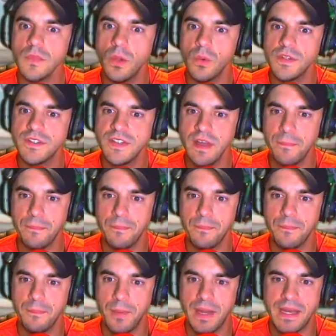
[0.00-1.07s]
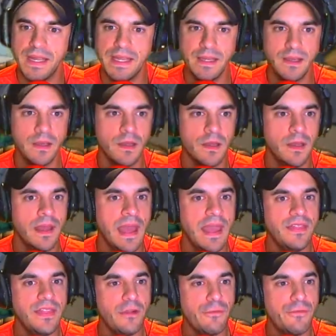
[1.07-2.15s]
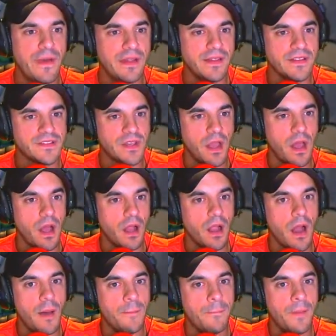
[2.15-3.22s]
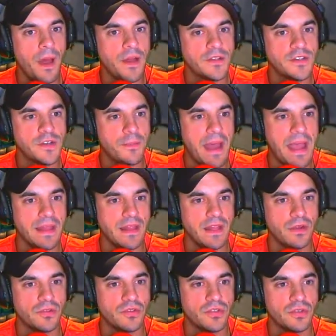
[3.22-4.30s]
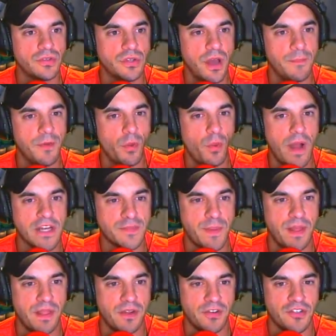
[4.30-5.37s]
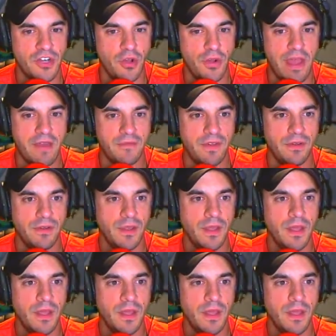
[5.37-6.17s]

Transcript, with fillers: What's up, buddy? Hey there, fellas. Come to my little, come to watch my little show, have you?